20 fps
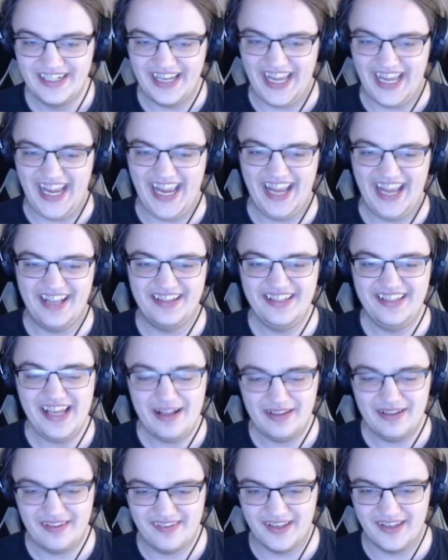And yeah,
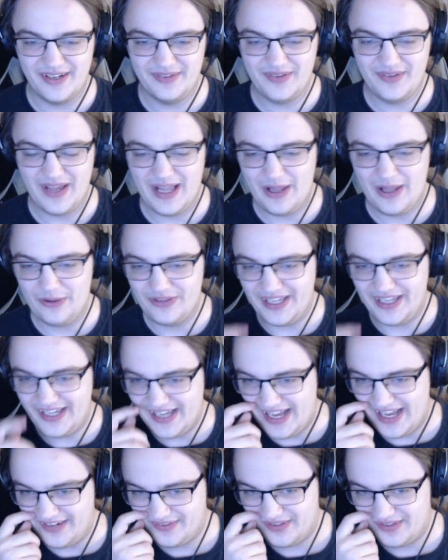let's get into how
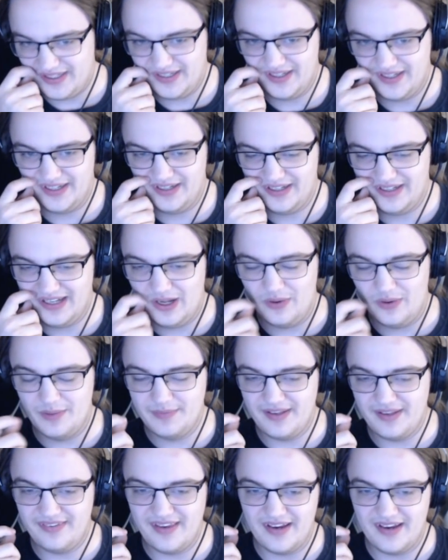
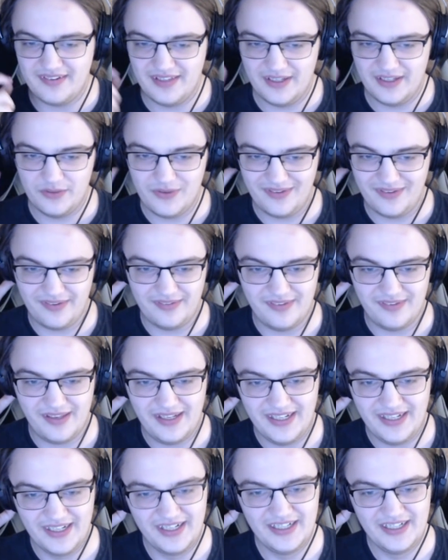MKC actually addresses
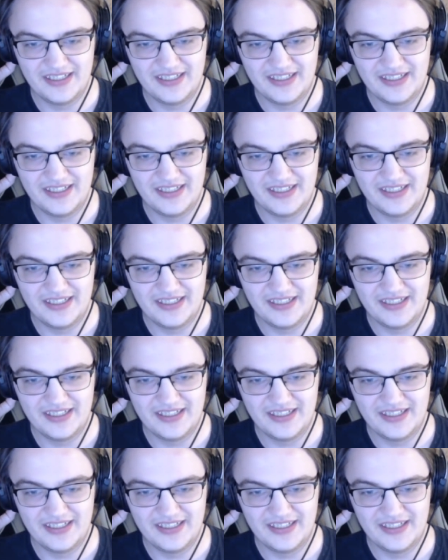it.